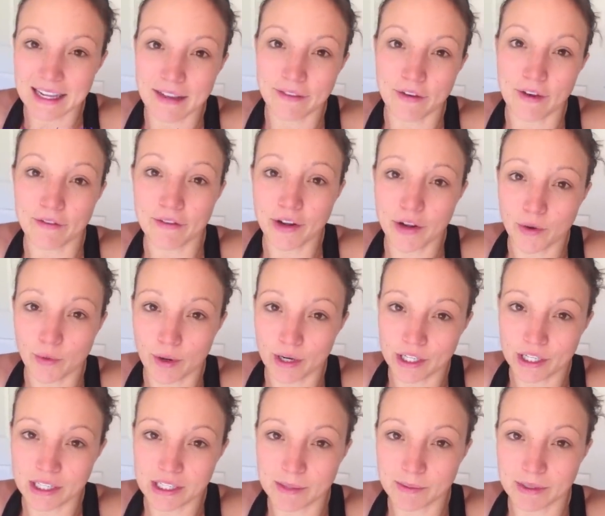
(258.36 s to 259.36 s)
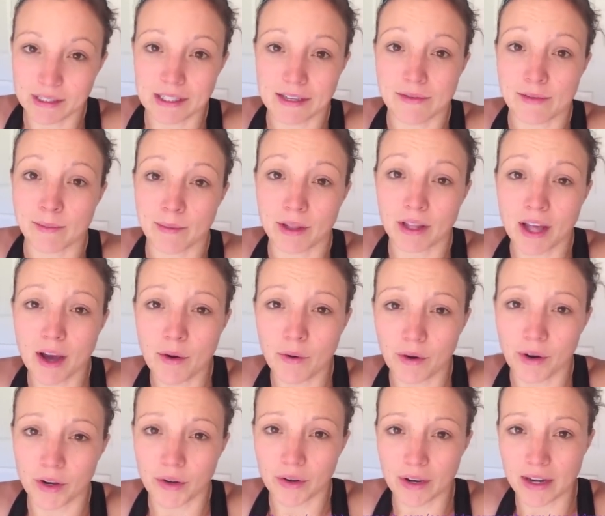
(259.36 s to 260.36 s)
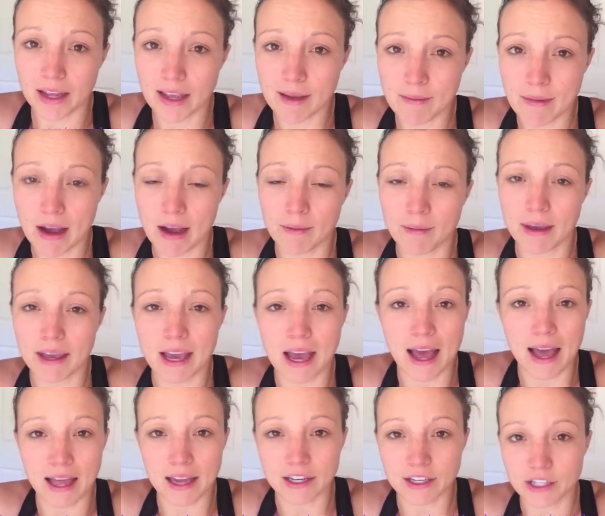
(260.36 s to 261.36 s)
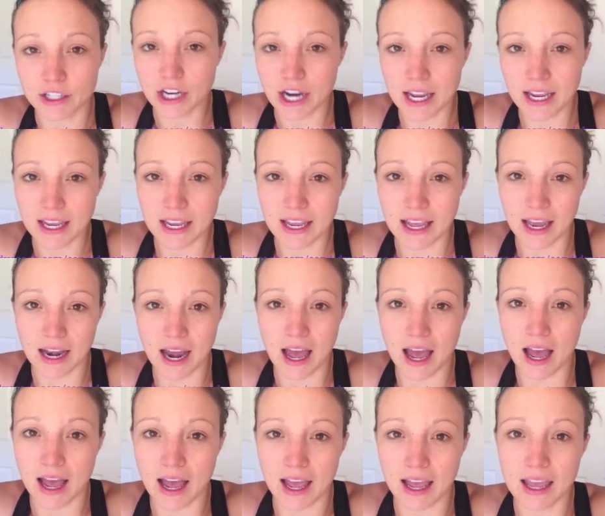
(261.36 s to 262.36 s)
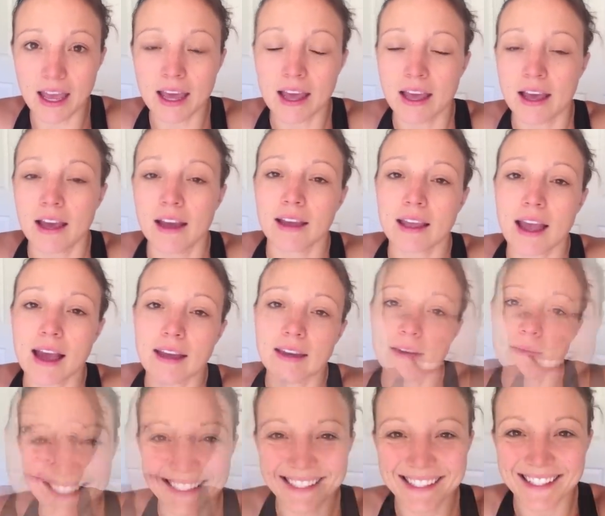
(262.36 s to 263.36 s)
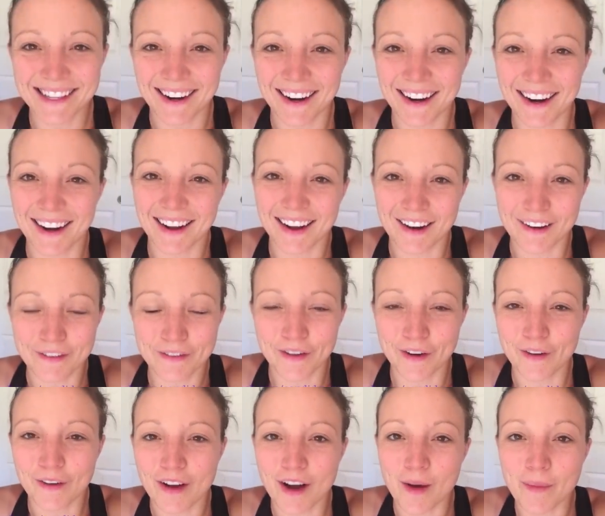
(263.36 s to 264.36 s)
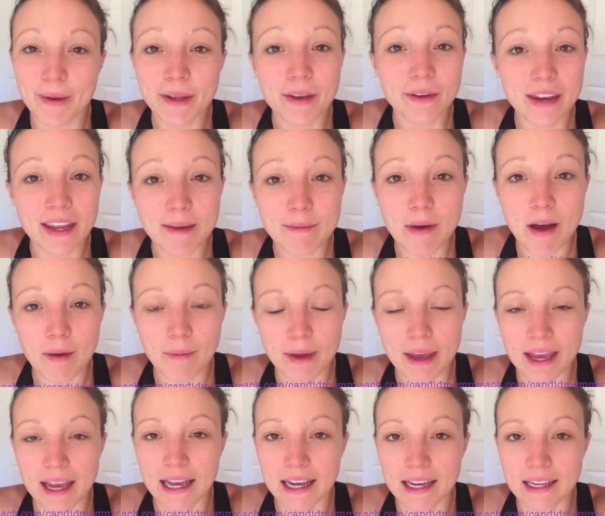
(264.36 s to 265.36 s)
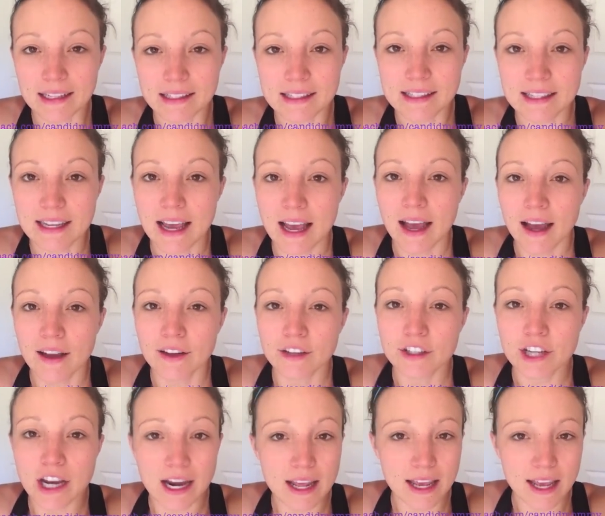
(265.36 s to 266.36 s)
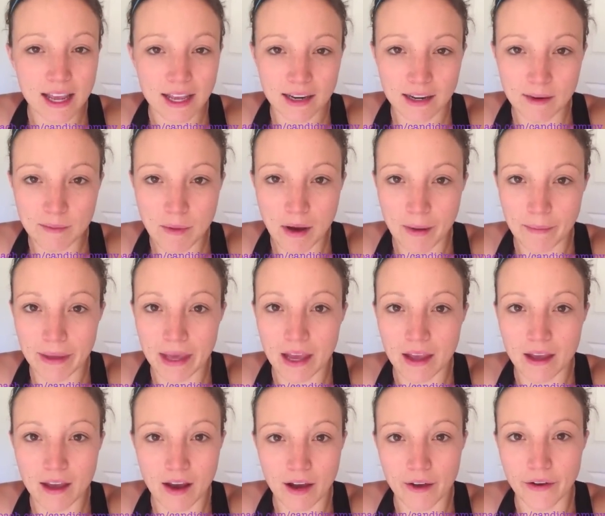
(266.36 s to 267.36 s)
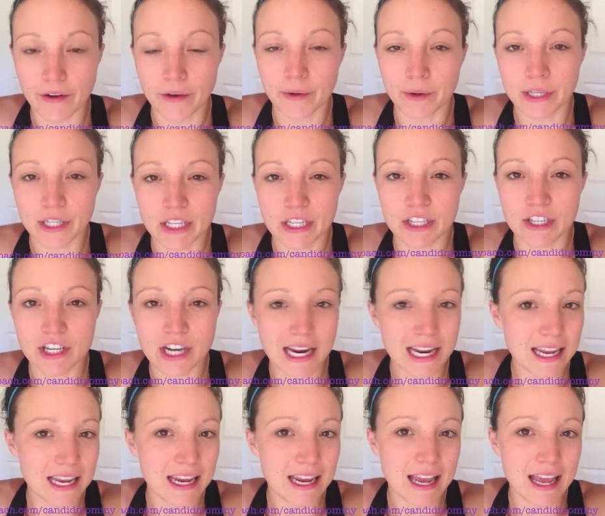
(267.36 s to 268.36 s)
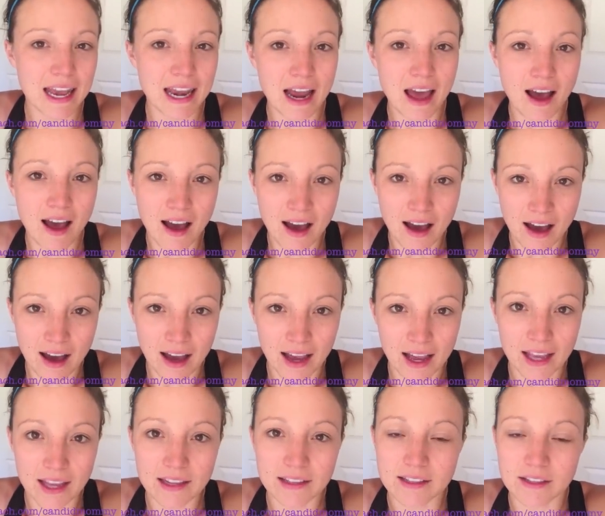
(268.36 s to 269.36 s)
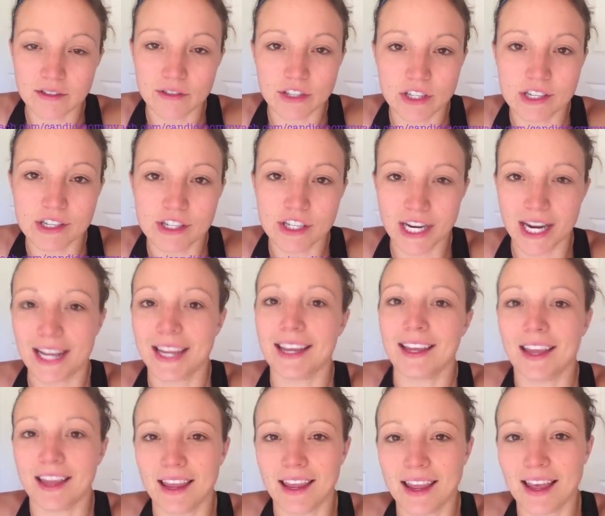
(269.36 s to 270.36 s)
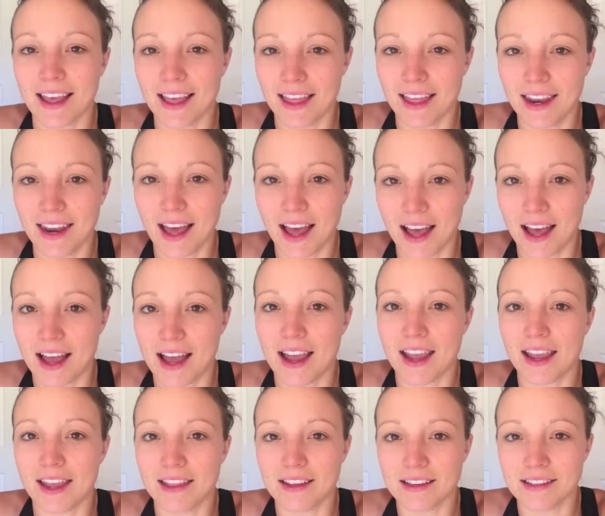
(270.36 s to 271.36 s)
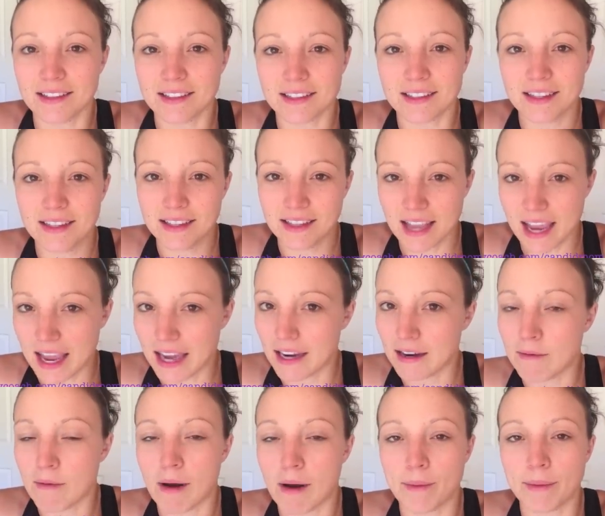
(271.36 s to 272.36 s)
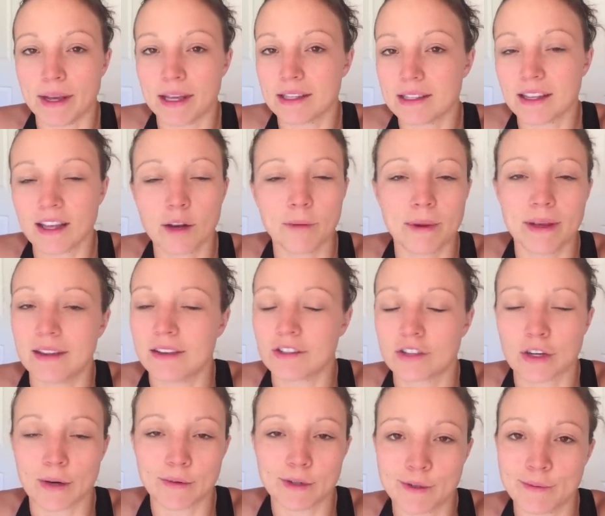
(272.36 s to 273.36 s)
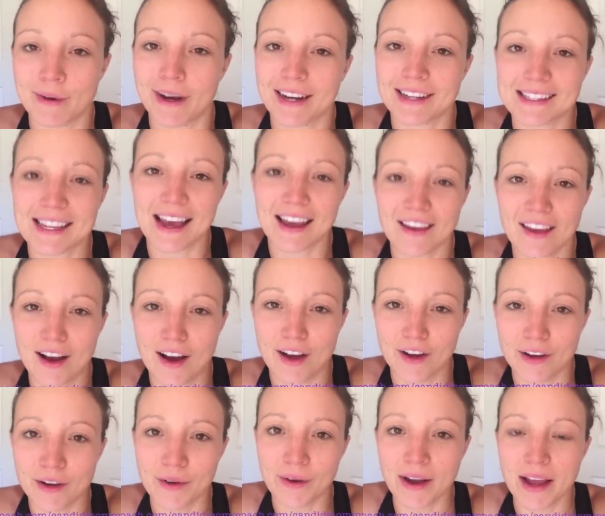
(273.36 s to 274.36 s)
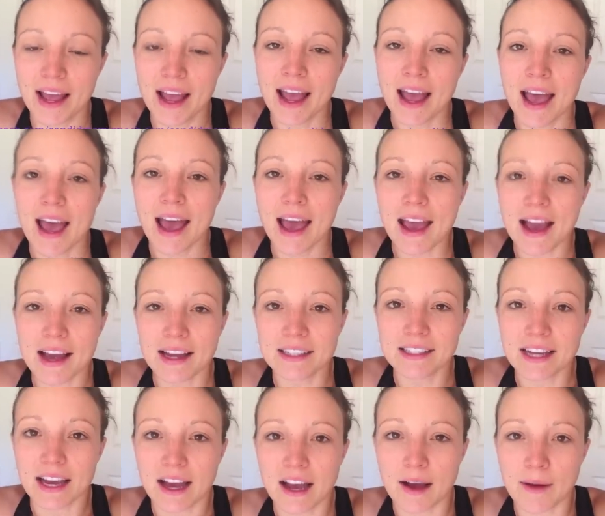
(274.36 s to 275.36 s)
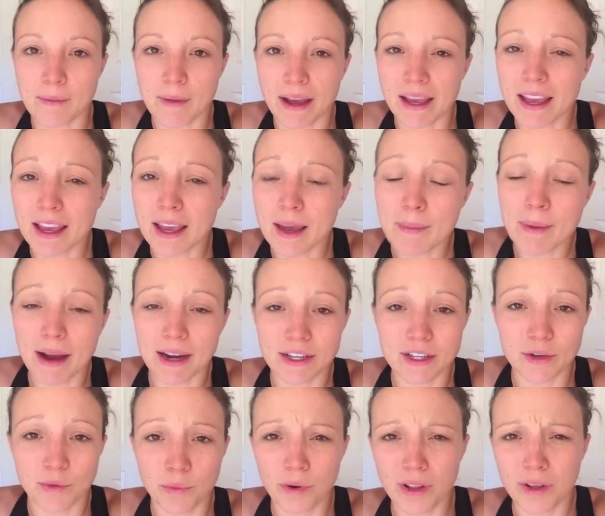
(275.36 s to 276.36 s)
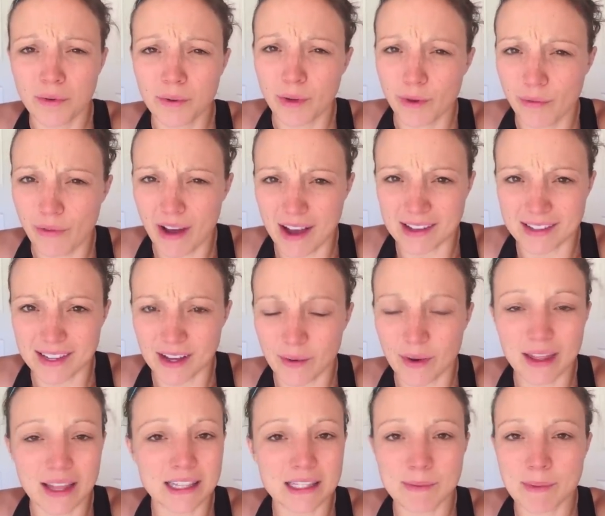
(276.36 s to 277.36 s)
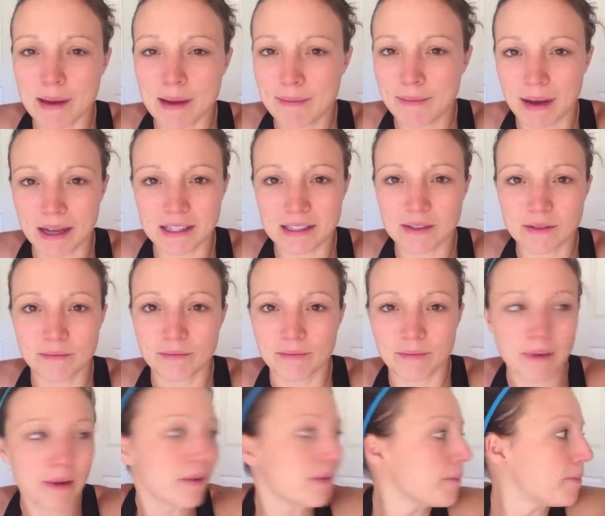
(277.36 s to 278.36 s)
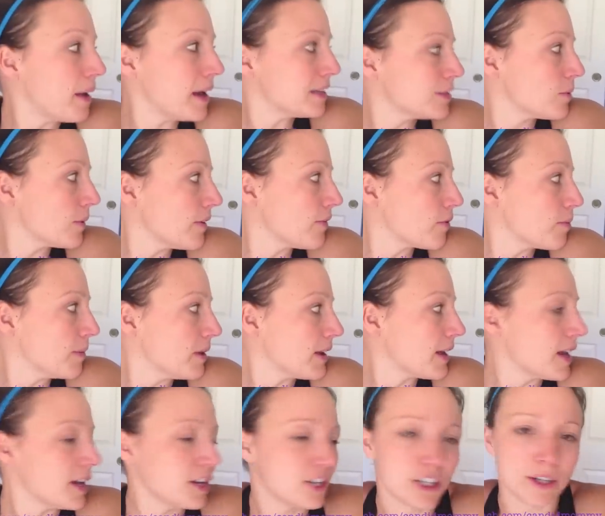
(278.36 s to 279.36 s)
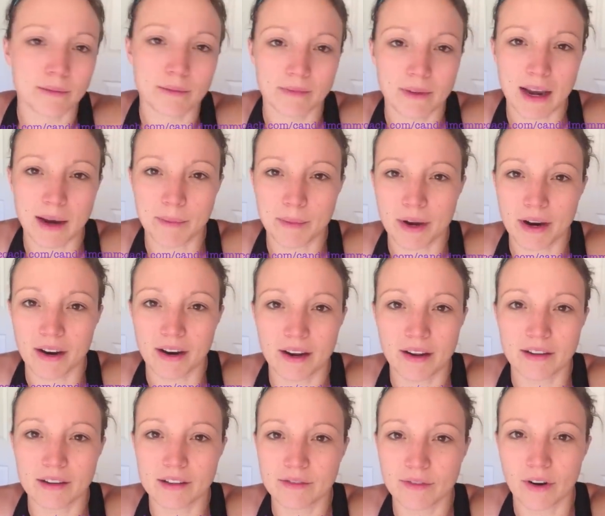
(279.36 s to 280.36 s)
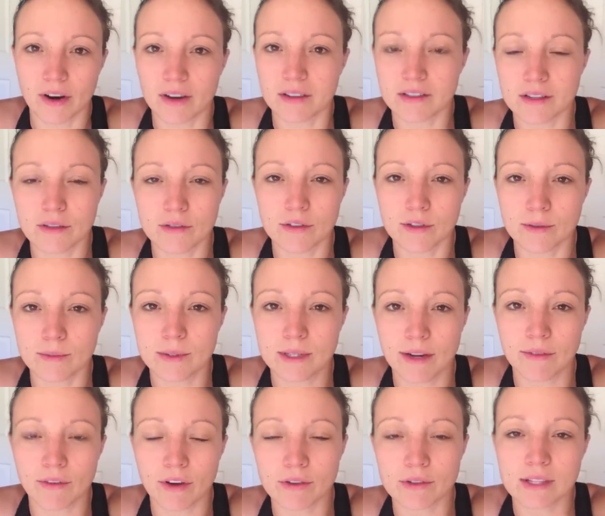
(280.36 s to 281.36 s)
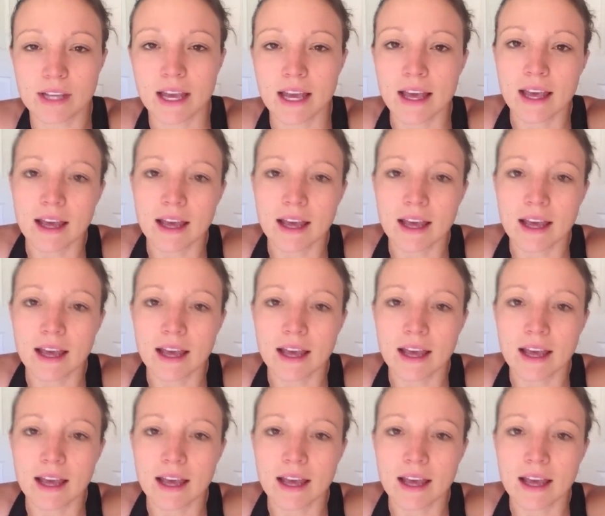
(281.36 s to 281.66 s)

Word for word: If you have any questions, please leave them below or you can email me at J-E-N-I Candid Mommy. Sorry, I got a phone call, but you can email me. It's Jeni Candid Mommy at Yahoo, which is J-E-N-I. So just J-E-N-I and then candid mommy it's it'll be in the description box at yahoo and um, i can get back to you really really fast that way that's my best my best way of communication kind of period as far as youtube stuff goes